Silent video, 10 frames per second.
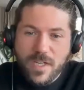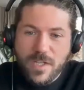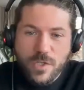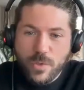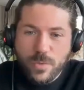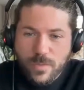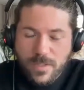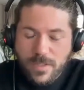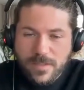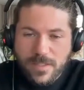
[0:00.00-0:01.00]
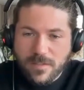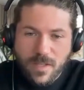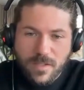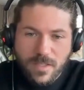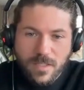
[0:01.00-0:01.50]
new. There's
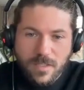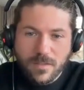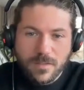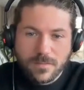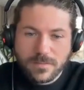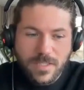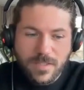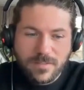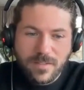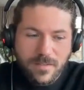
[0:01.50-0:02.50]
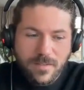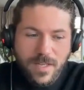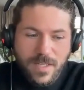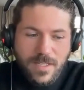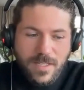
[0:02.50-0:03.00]
nothing that exists
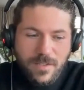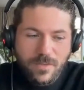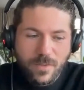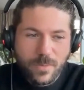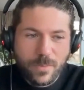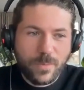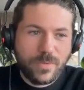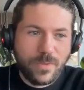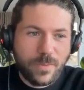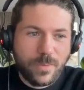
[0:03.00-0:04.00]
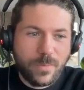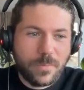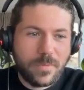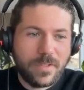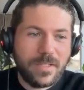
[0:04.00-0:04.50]
like it. So
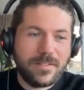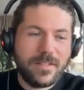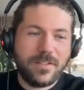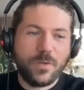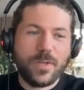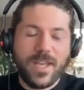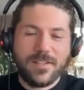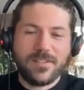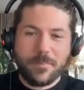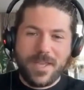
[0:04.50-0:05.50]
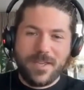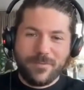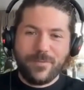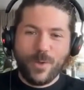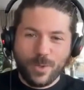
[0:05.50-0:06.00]
it's okay to make
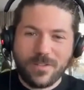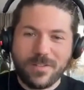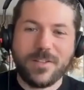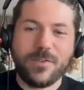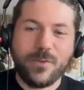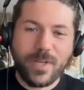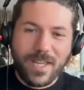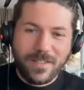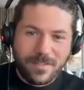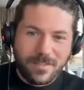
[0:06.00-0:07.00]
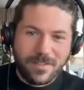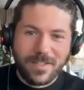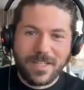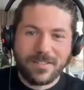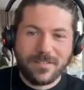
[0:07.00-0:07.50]
faults, and it's okay to
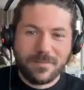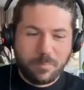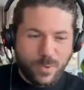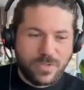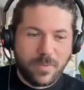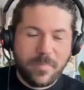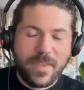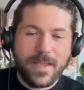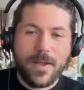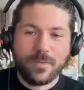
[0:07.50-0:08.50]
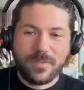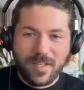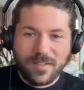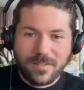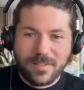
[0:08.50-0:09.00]
like push something out,
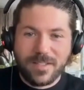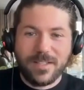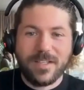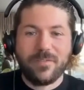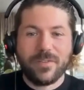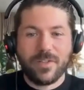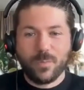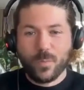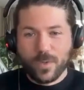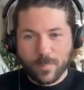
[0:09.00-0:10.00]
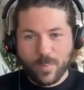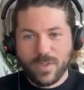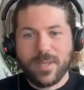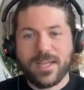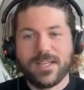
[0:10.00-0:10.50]
test it. If it doesn't work, pull
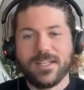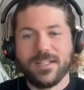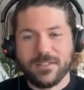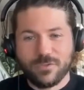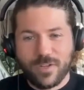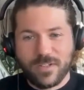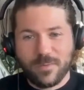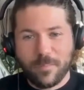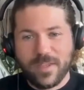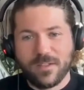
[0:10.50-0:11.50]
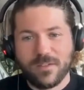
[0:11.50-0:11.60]
it back in and try something